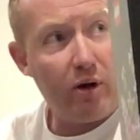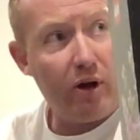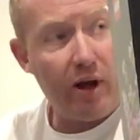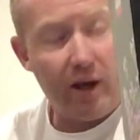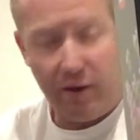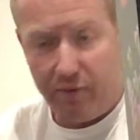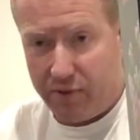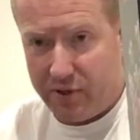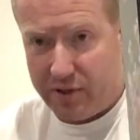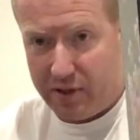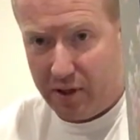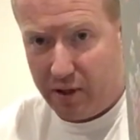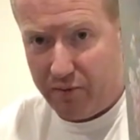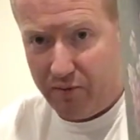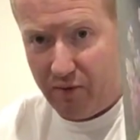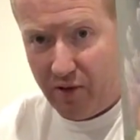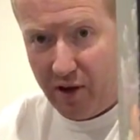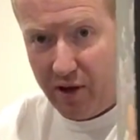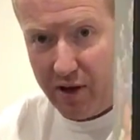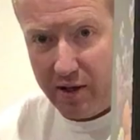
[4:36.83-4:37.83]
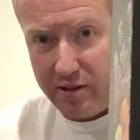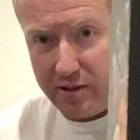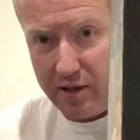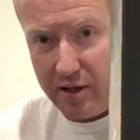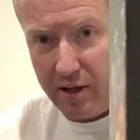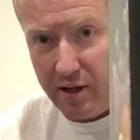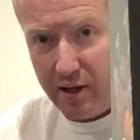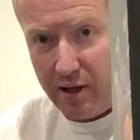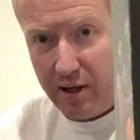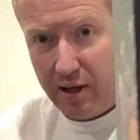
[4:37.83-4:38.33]
I have the same vase
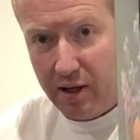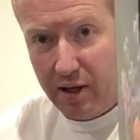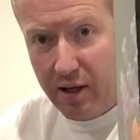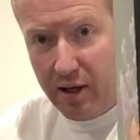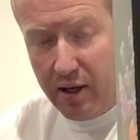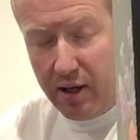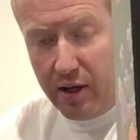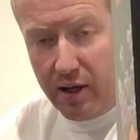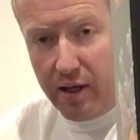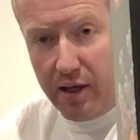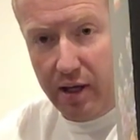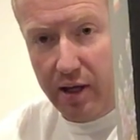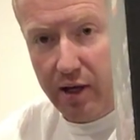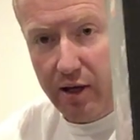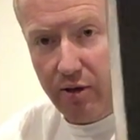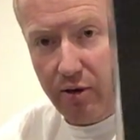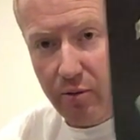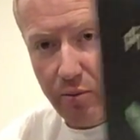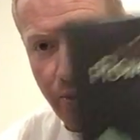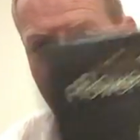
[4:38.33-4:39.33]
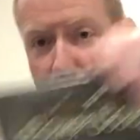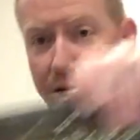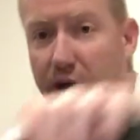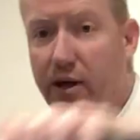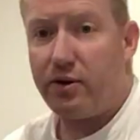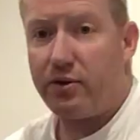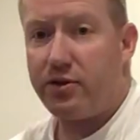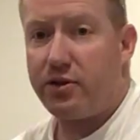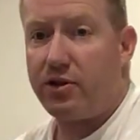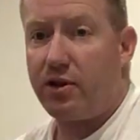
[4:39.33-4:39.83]
here at my house,